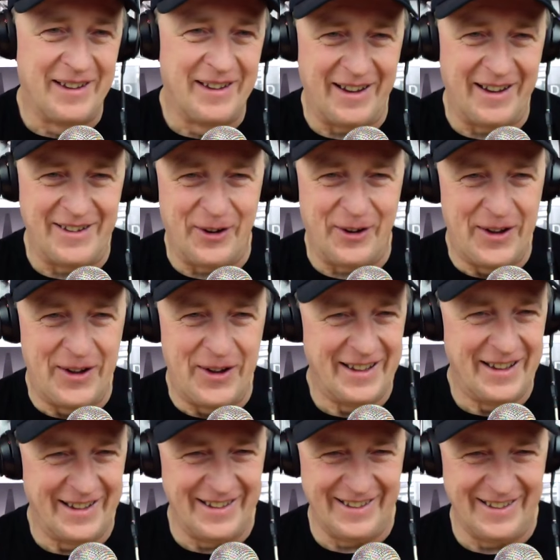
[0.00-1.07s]
I know.
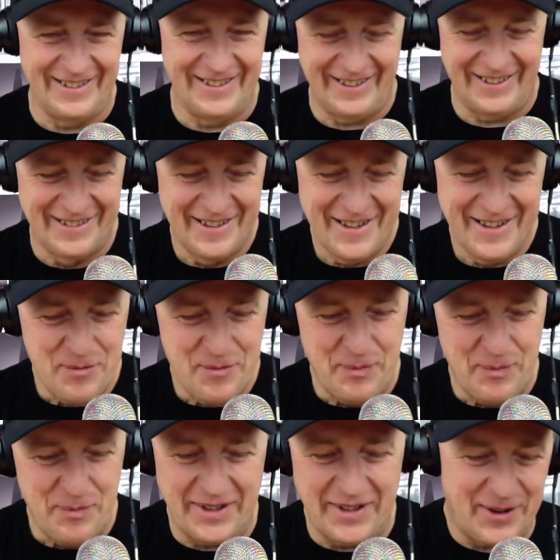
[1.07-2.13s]

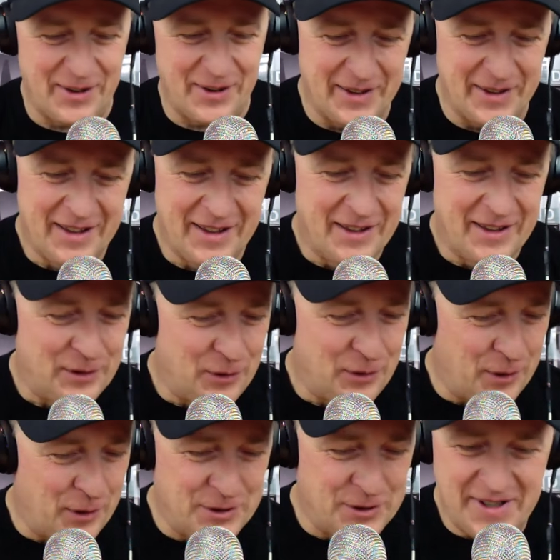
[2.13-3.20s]
But, I mean,
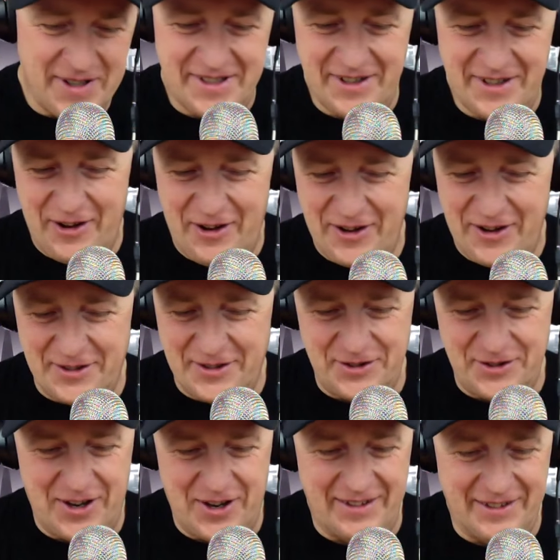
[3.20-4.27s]
Laura, Tracy, Austin,
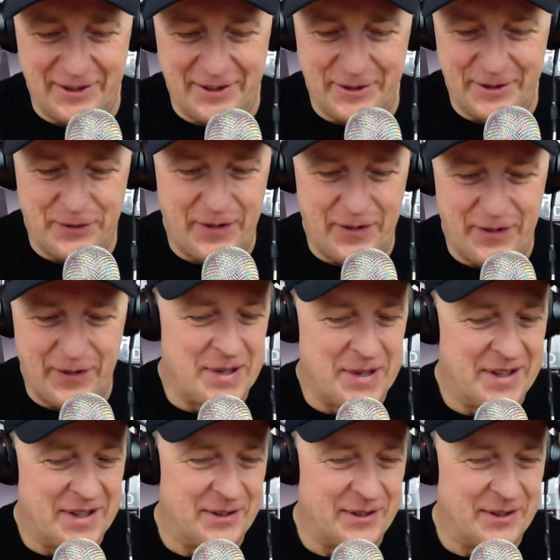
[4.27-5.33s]
John, Larry, Frank,
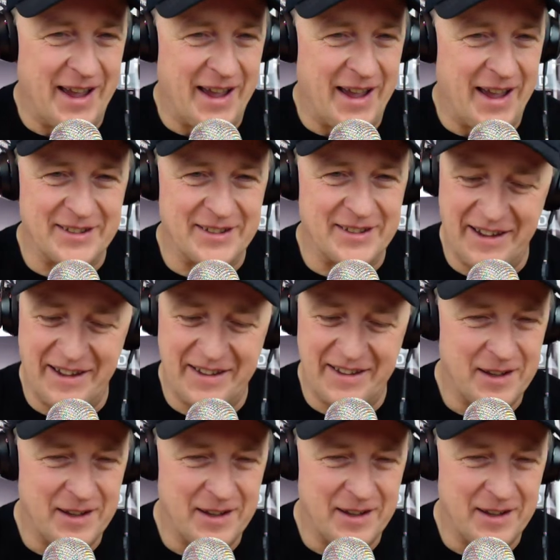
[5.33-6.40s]
Peter, Alex,
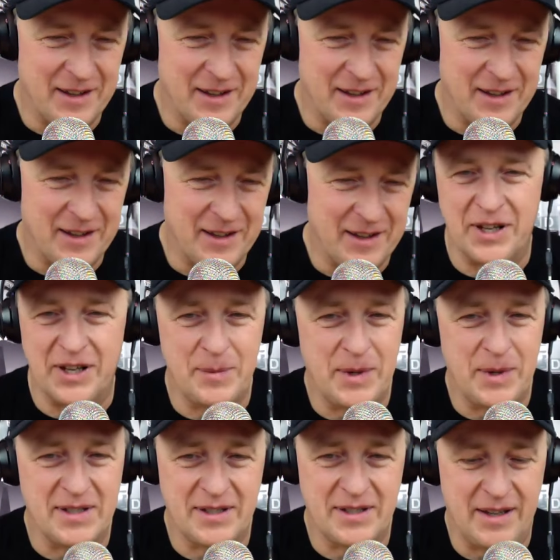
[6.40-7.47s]
and I mean, you,
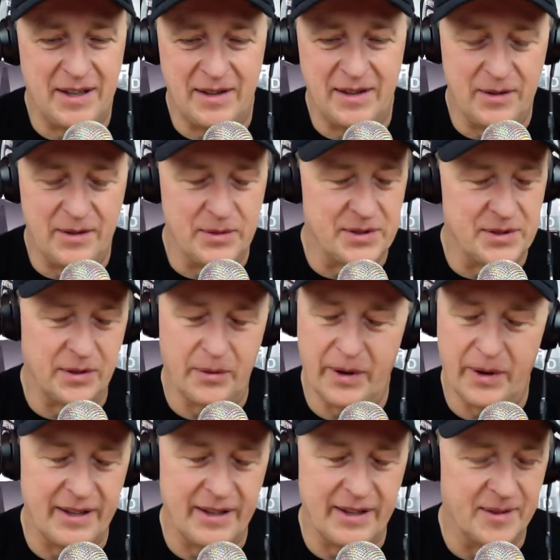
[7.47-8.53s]
Jamie, it was a
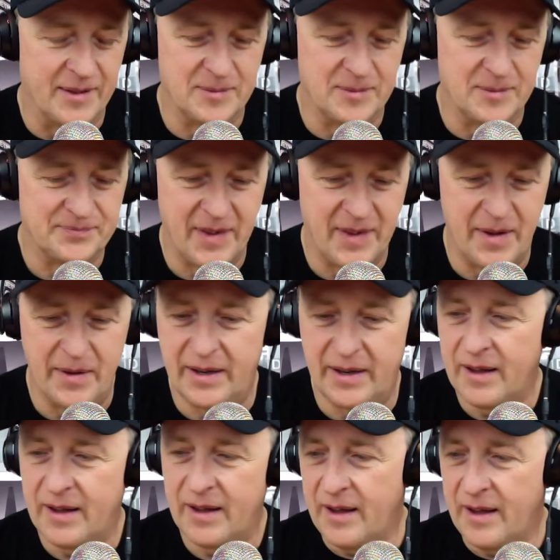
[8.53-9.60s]
great time.
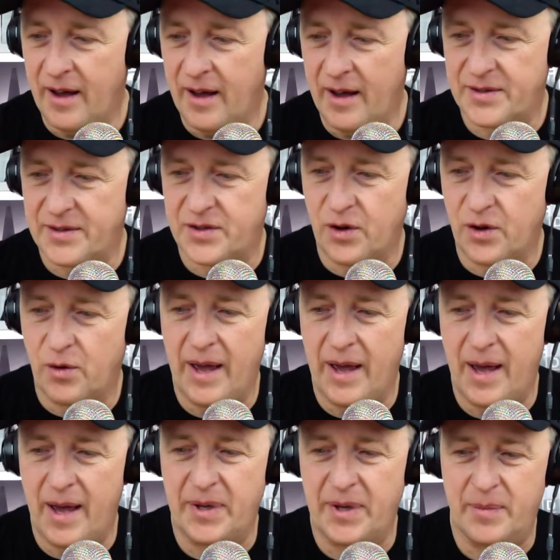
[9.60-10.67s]
I mean, so
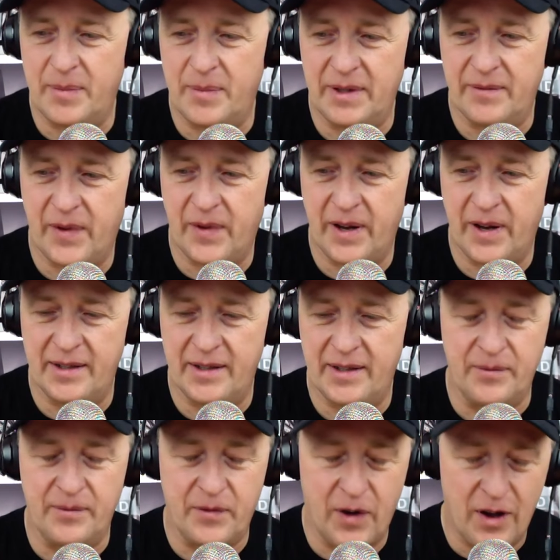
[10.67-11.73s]
happy to be
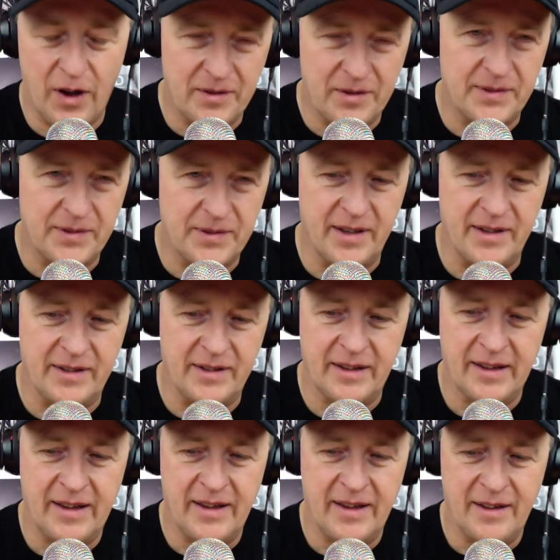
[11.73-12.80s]
involved.
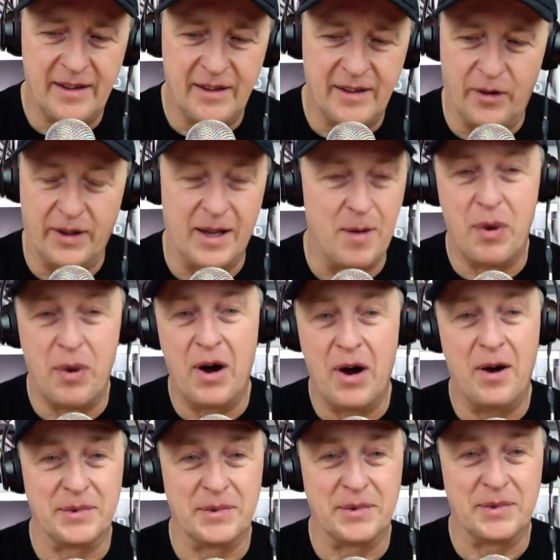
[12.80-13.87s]
And, like, I'm
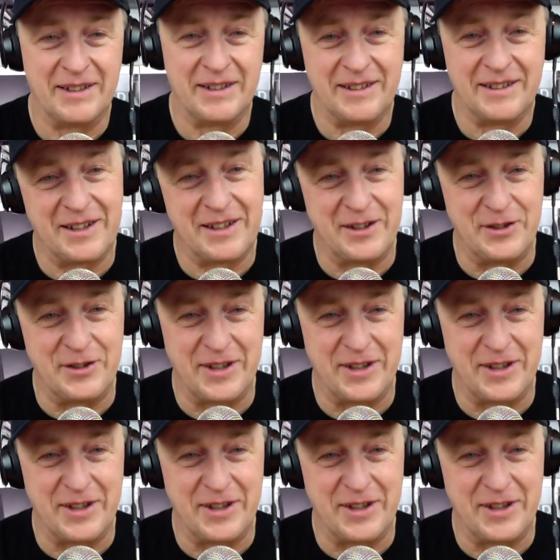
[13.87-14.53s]
pumped. Can you